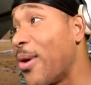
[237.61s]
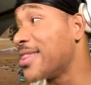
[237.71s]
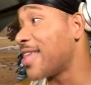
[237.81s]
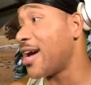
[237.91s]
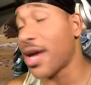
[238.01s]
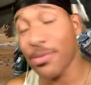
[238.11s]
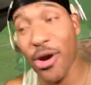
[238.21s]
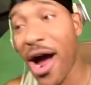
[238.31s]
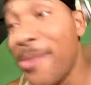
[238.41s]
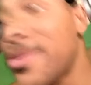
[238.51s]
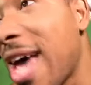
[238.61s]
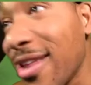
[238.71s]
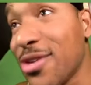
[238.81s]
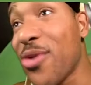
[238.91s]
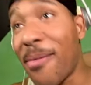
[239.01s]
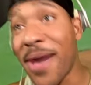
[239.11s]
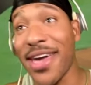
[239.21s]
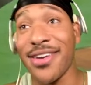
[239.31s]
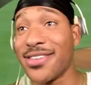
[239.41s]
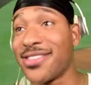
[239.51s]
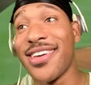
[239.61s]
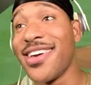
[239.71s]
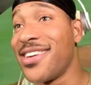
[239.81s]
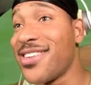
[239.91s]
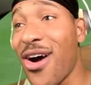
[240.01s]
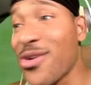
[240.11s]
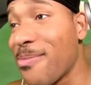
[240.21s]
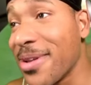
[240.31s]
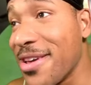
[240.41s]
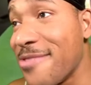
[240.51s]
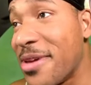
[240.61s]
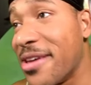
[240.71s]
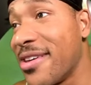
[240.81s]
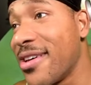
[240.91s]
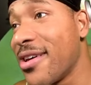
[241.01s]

1,000. Bro, I'm telling you, I'm a hitter. Y'all don't believe me.